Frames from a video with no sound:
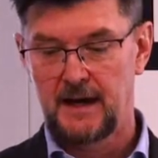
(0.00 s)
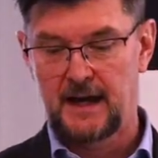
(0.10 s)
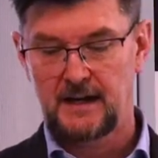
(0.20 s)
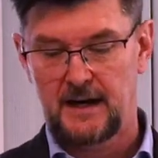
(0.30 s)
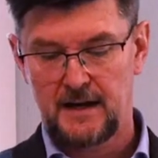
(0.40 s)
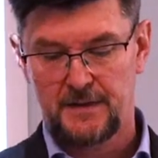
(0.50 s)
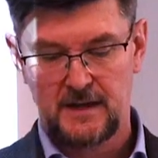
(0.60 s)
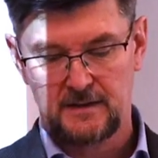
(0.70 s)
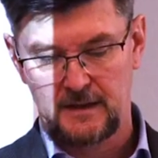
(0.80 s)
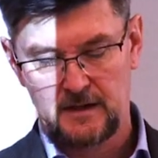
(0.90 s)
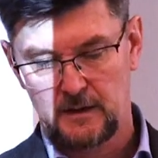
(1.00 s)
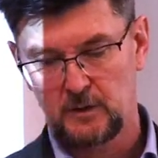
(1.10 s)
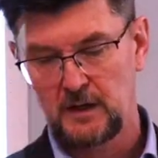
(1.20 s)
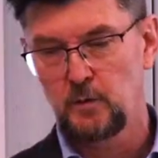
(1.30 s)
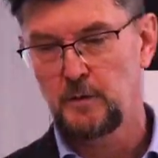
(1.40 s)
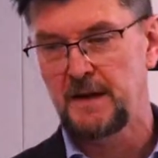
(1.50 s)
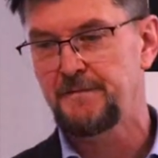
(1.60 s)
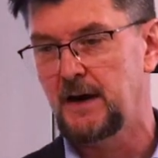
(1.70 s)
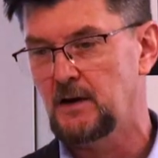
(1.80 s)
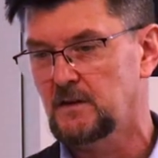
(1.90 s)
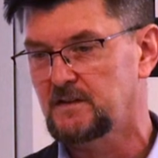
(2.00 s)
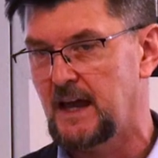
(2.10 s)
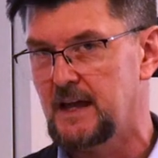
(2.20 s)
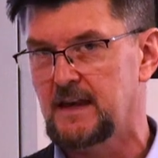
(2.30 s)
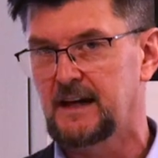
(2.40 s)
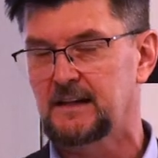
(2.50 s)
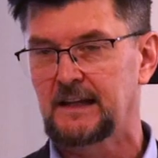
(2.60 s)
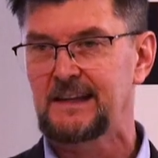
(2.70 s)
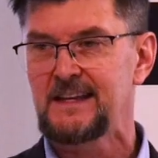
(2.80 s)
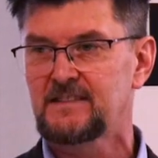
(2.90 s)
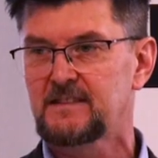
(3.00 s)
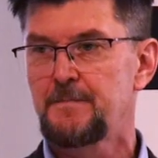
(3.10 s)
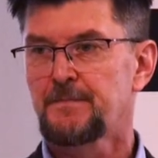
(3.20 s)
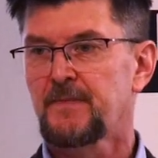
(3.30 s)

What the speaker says: And I think that it would be fair to say that at least